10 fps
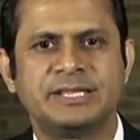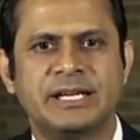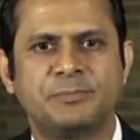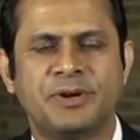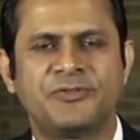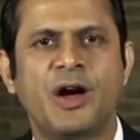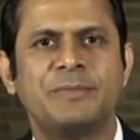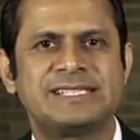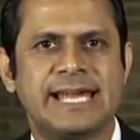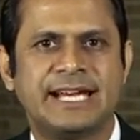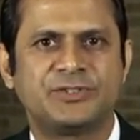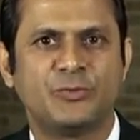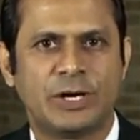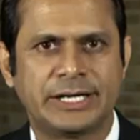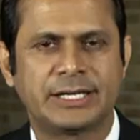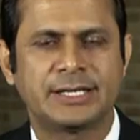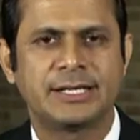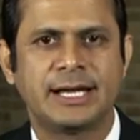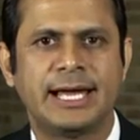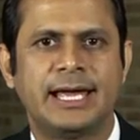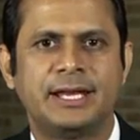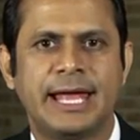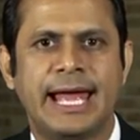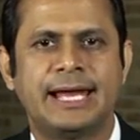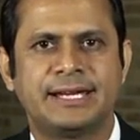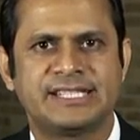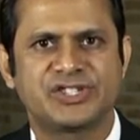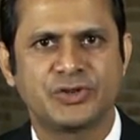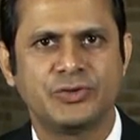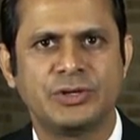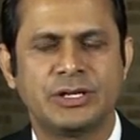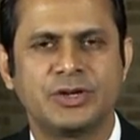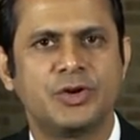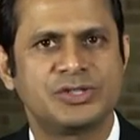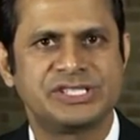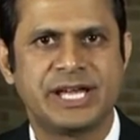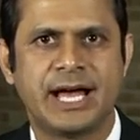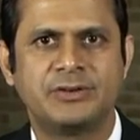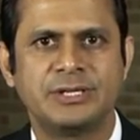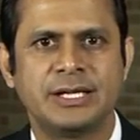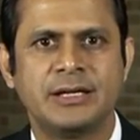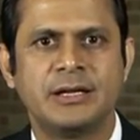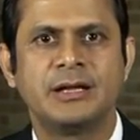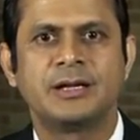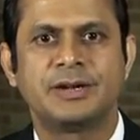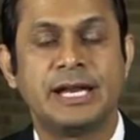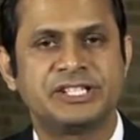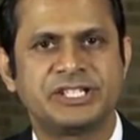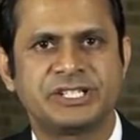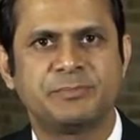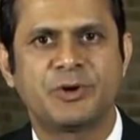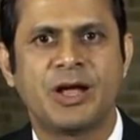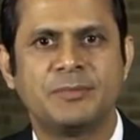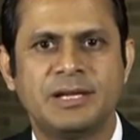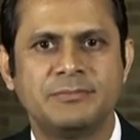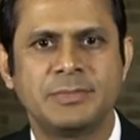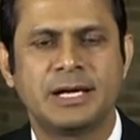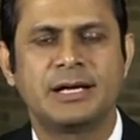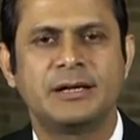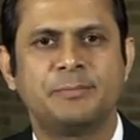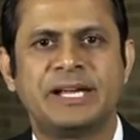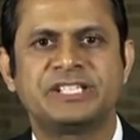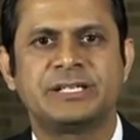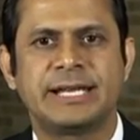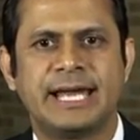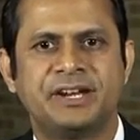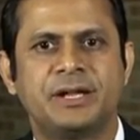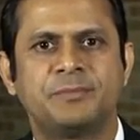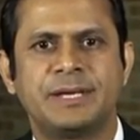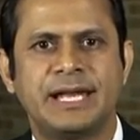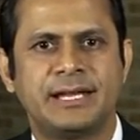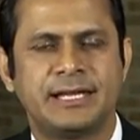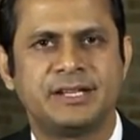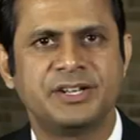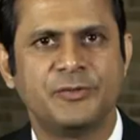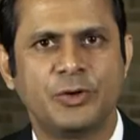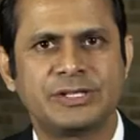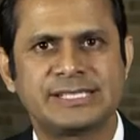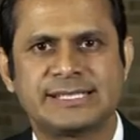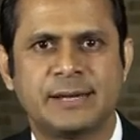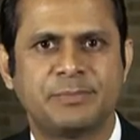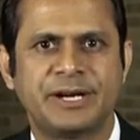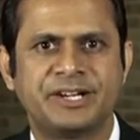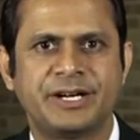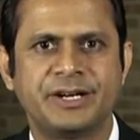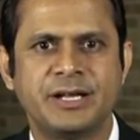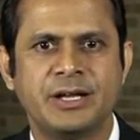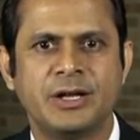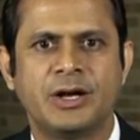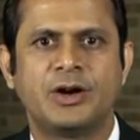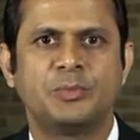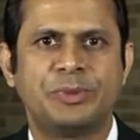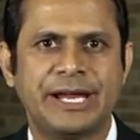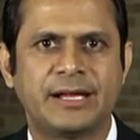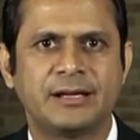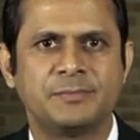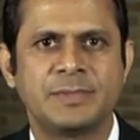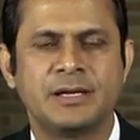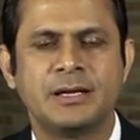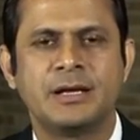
Their performance at work and at school goes down. Relationship problem, patient ended up getting either divorced, separated, or breakup.